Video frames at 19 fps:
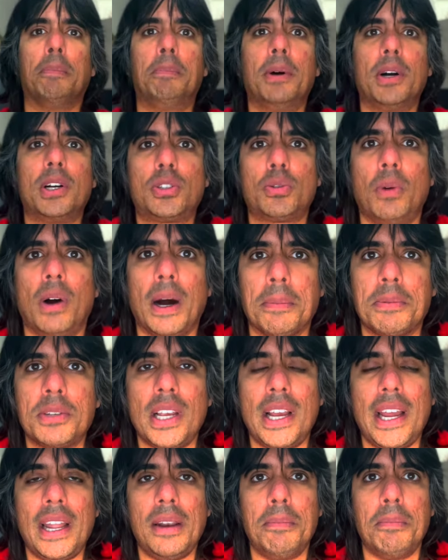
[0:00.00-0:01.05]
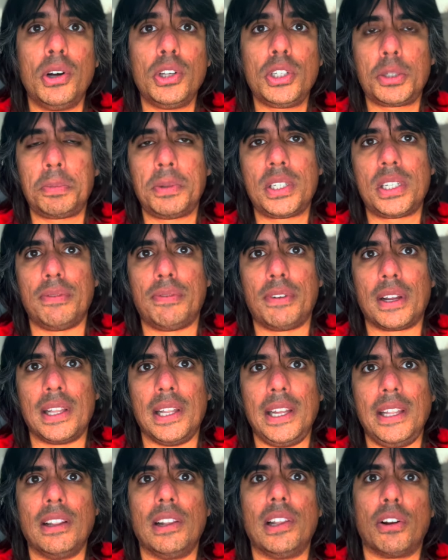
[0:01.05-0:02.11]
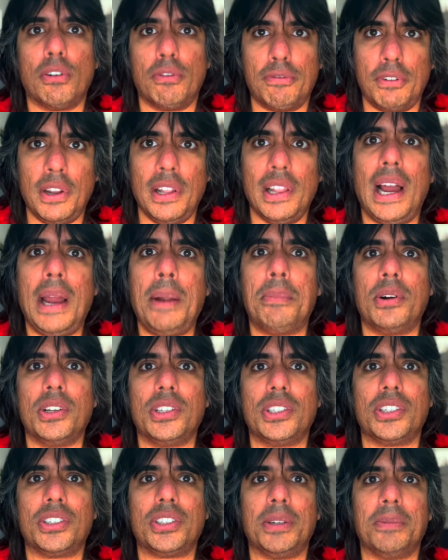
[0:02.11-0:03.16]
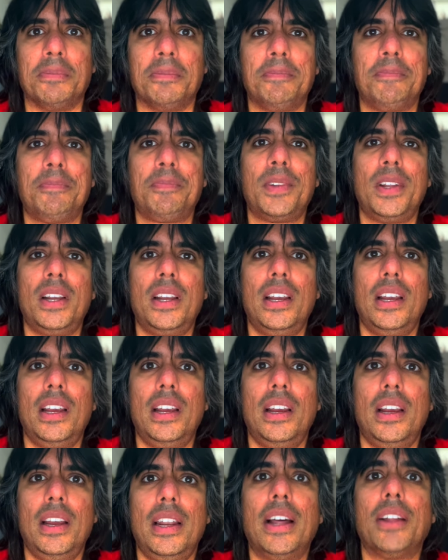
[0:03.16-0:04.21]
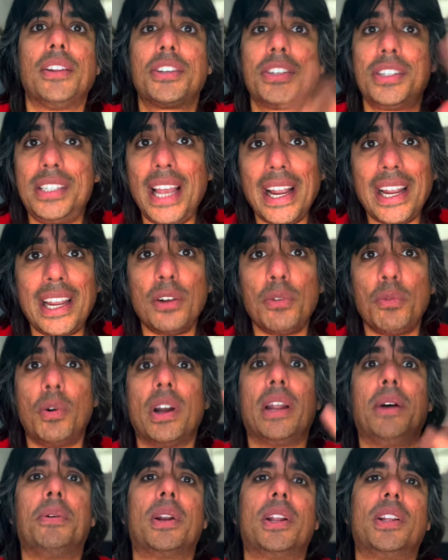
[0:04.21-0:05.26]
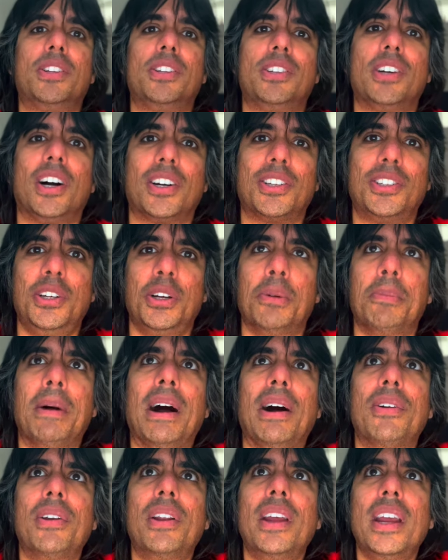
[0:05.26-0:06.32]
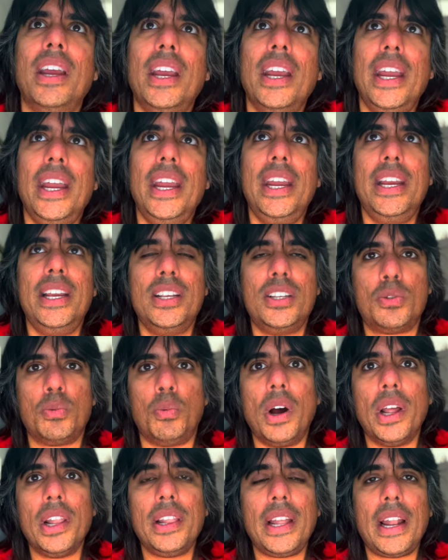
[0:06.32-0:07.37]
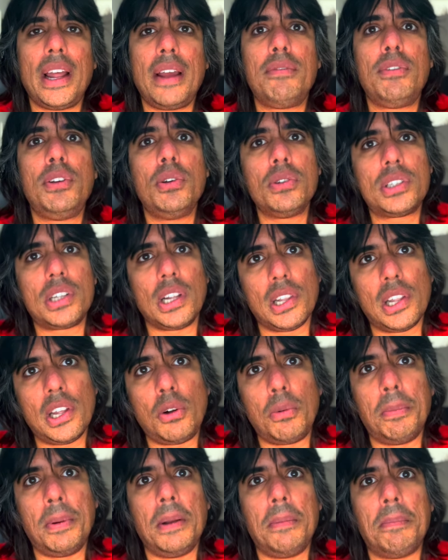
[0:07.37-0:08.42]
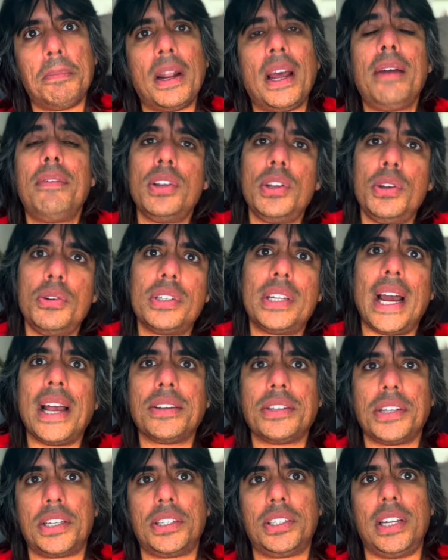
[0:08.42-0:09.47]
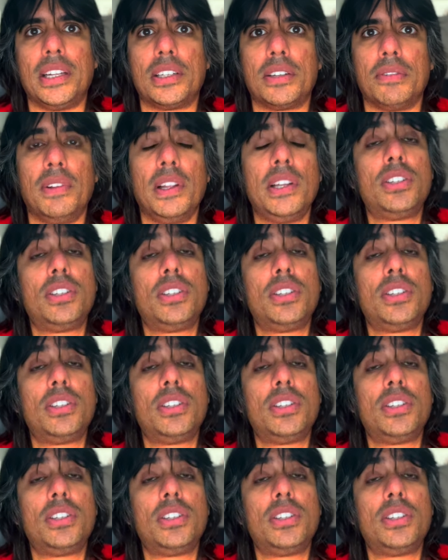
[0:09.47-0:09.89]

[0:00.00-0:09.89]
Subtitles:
book swaps, and most specifically, the little free library system. Now, the second one I wanted to talk to you about is one that I've used a little bit, but I haven't used as extensively.